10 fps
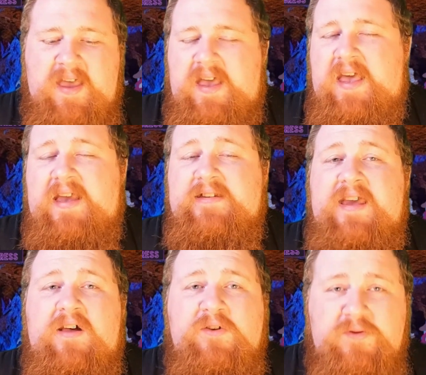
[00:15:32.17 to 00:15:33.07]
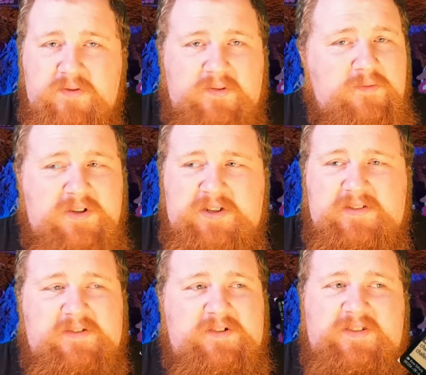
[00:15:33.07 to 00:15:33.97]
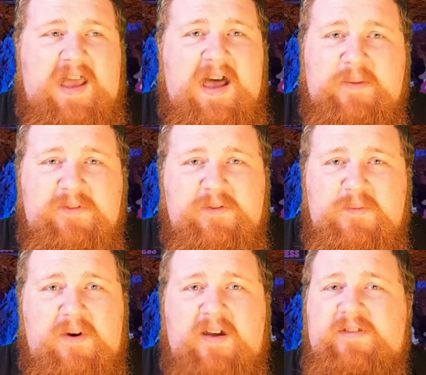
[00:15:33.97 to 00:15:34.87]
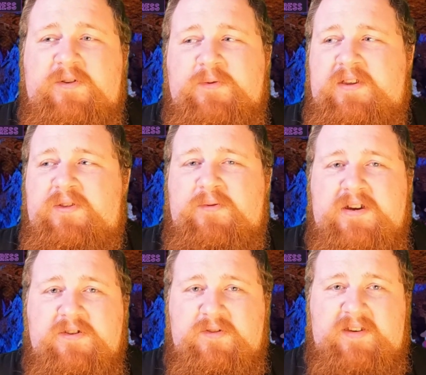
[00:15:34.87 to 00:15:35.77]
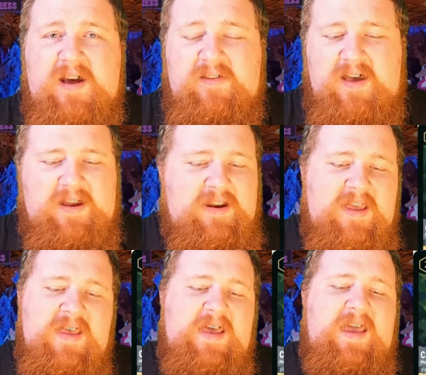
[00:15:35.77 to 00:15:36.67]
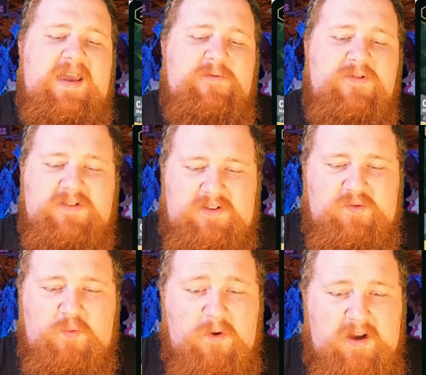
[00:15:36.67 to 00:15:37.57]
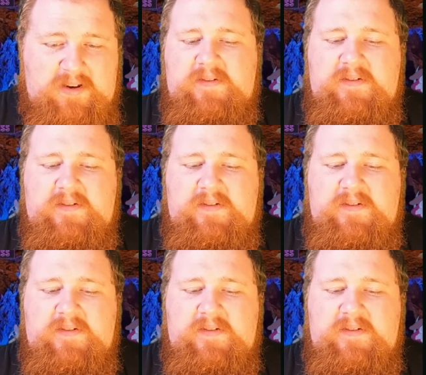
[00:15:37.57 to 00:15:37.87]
and Calhoun, which is just absolute monster with a 3/2 stat line and resist 1.